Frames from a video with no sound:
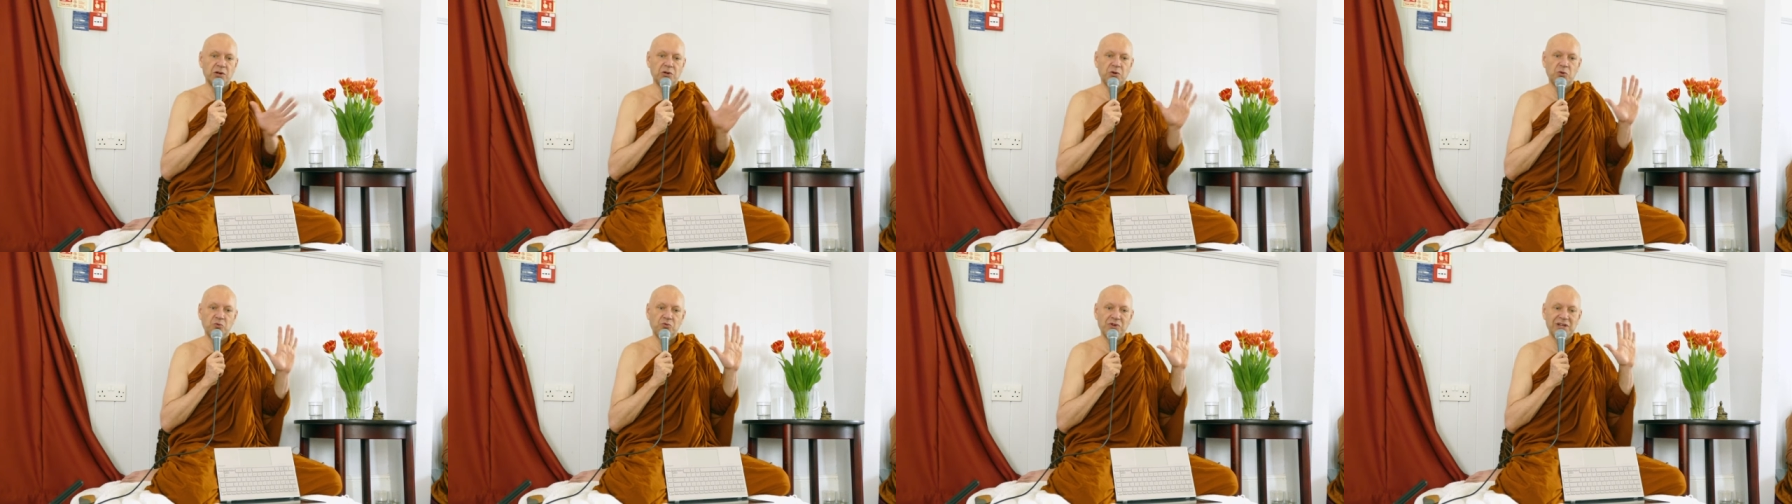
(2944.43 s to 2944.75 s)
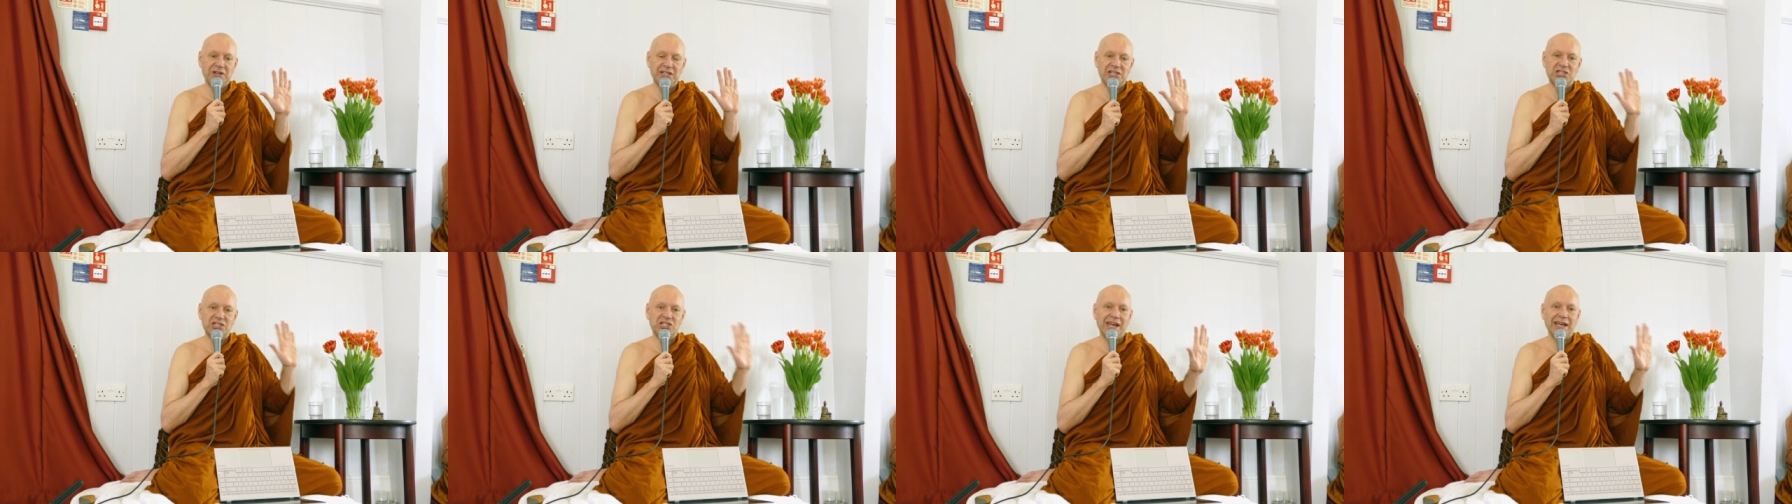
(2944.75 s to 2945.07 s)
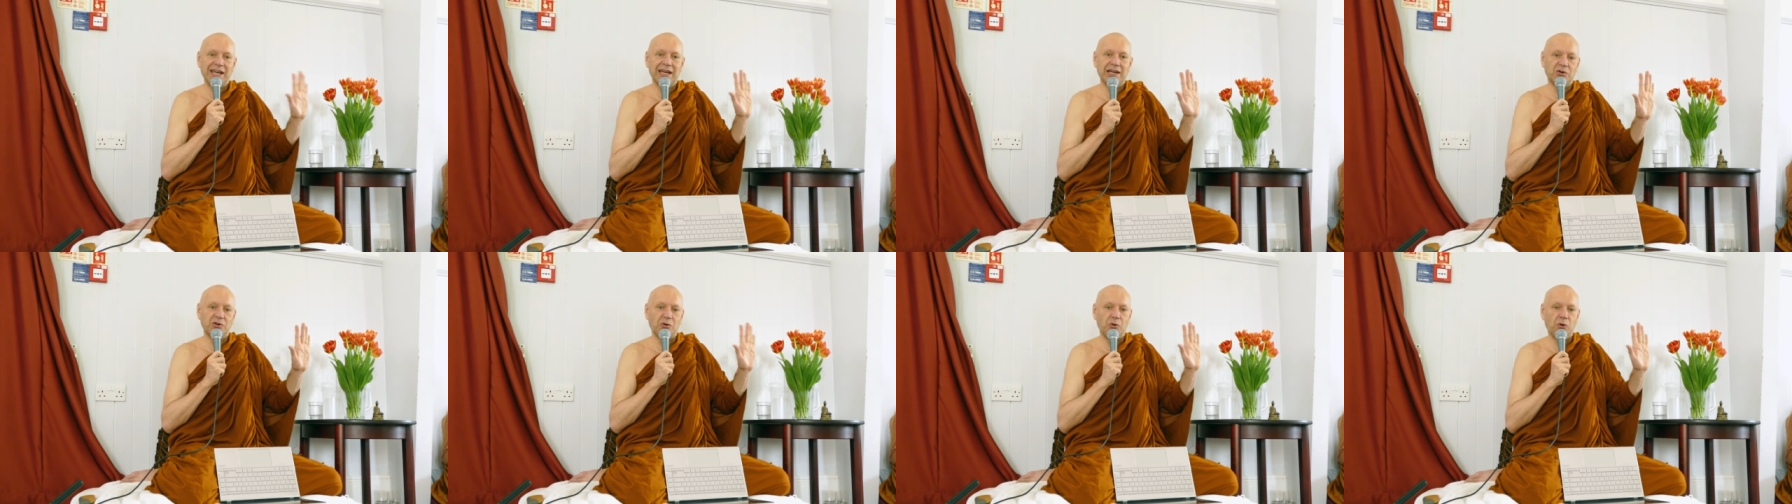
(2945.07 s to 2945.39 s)
to
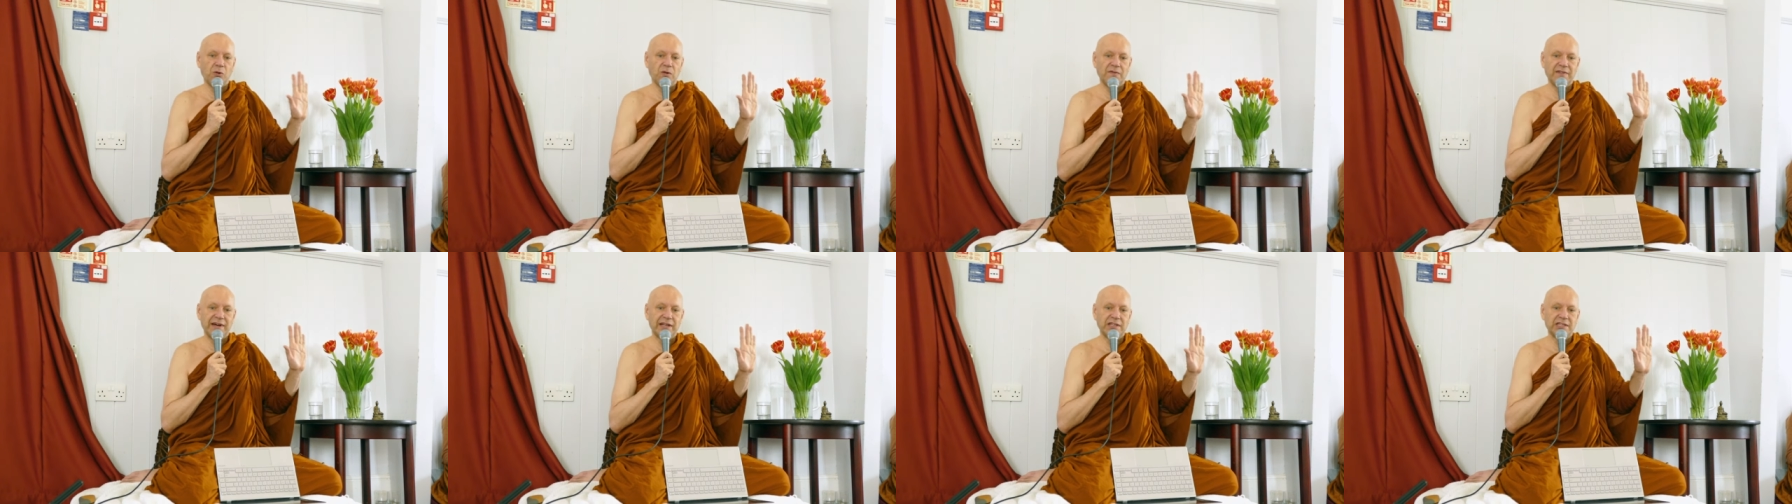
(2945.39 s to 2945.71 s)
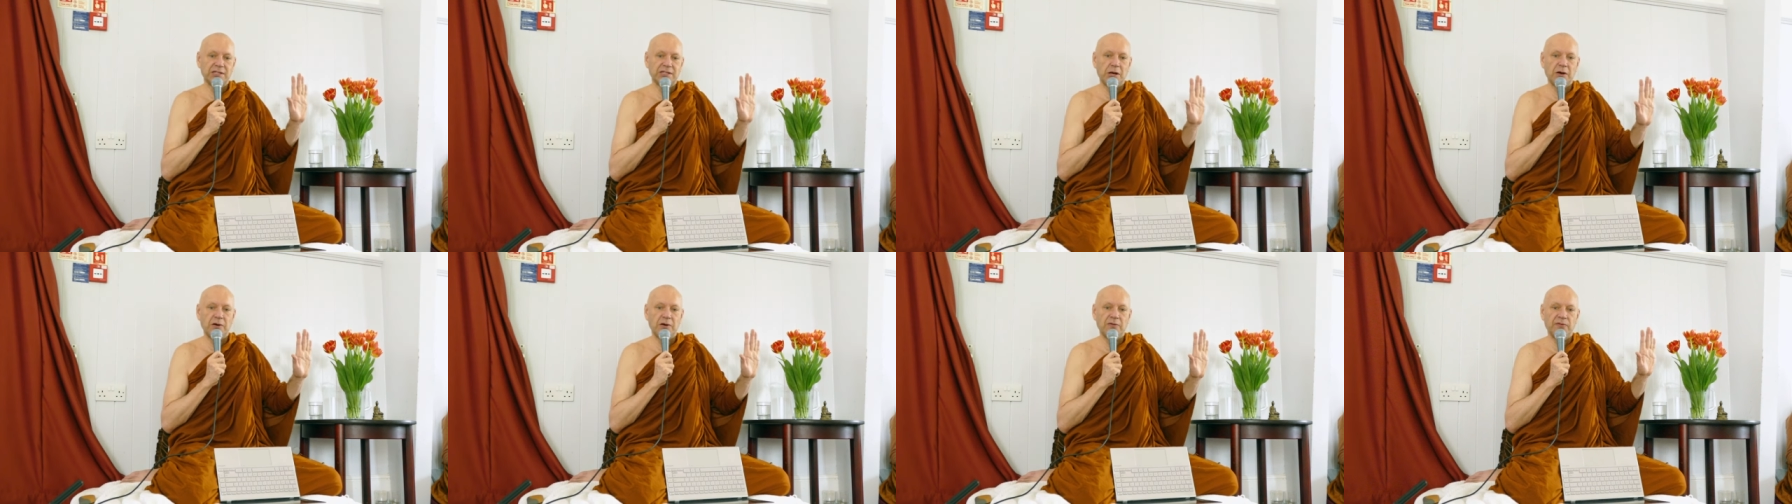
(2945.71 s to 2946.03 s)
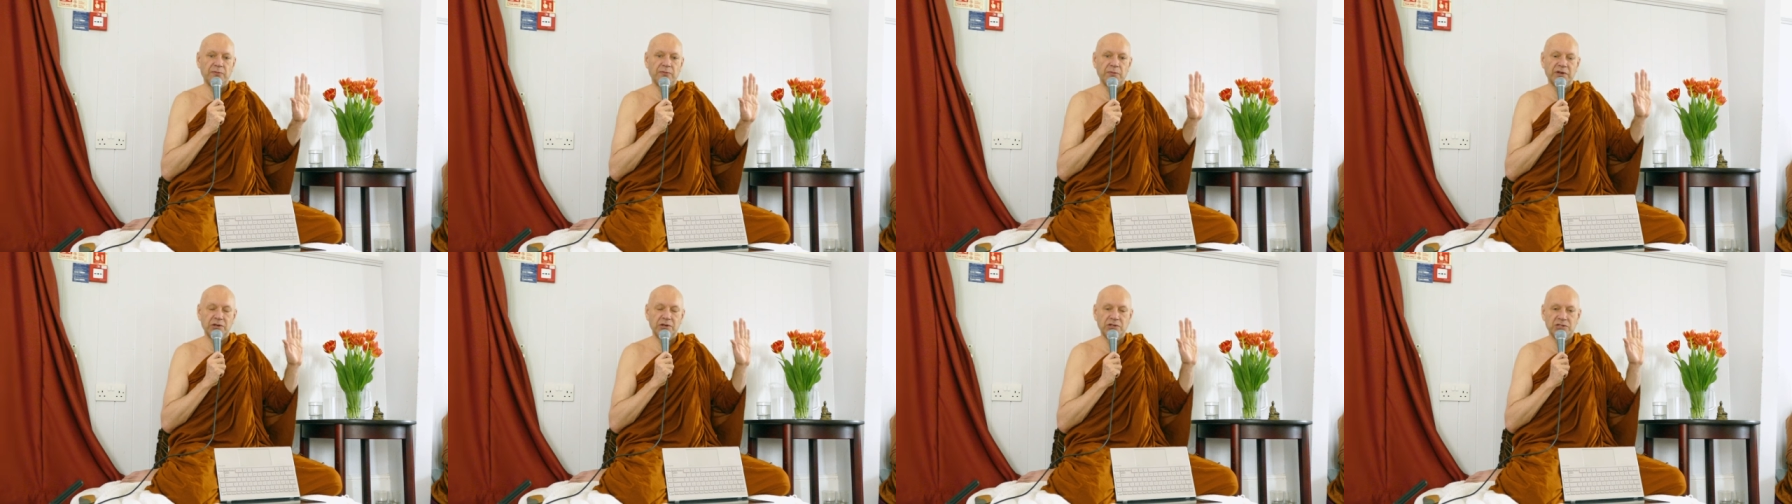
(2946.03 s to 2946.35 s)
reject all of that
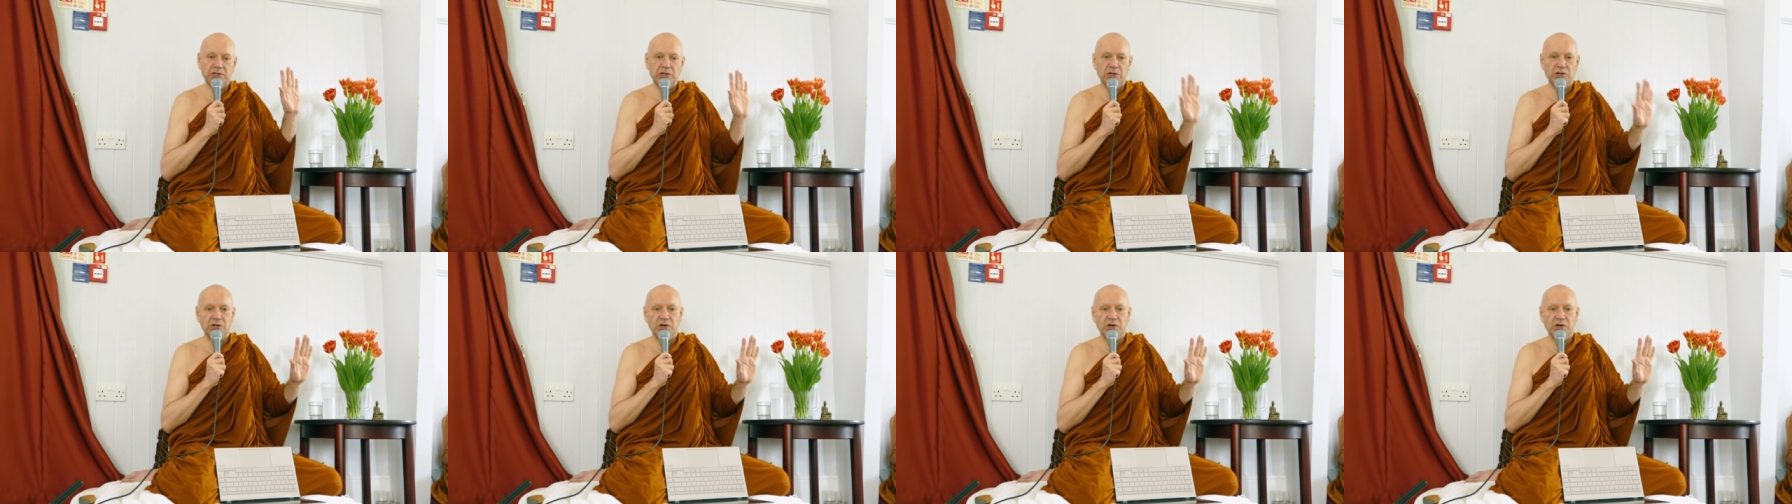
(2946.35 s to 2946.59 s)
stuff because you